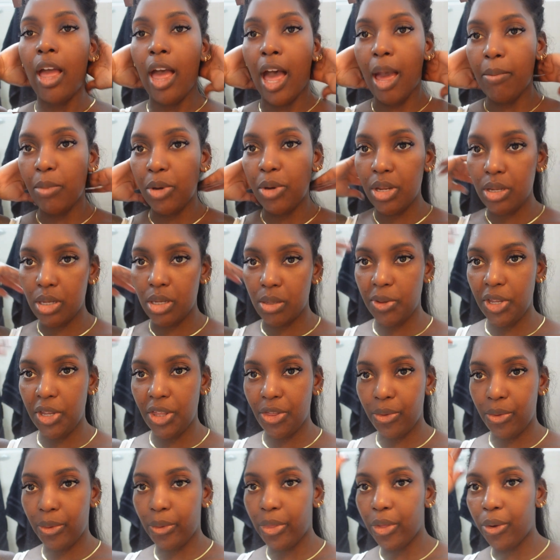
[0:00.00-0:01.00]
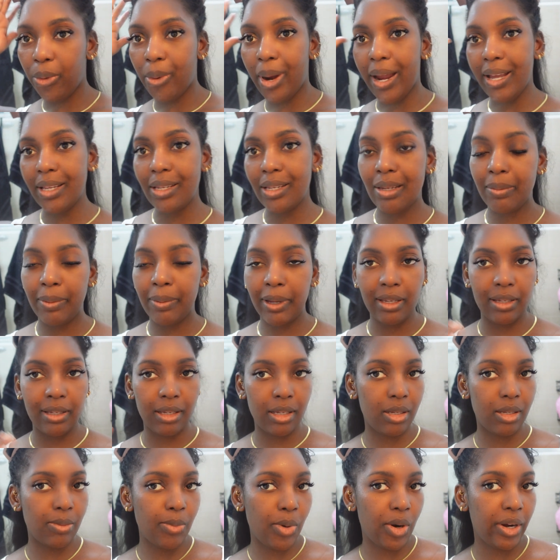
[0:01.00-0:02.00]
I'm gonna speed through the rest because
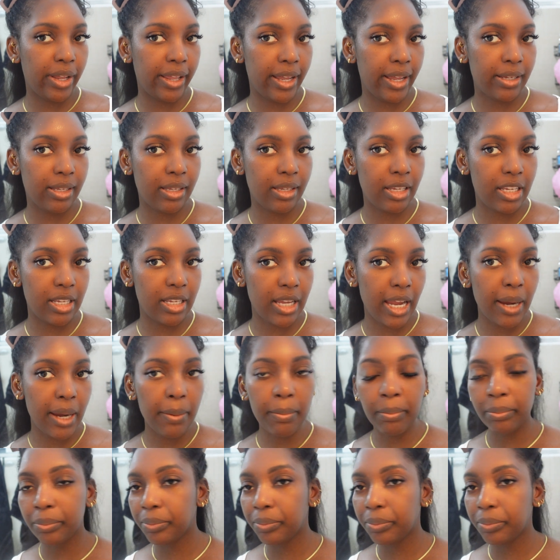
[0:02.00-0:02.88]
it's more or less the same.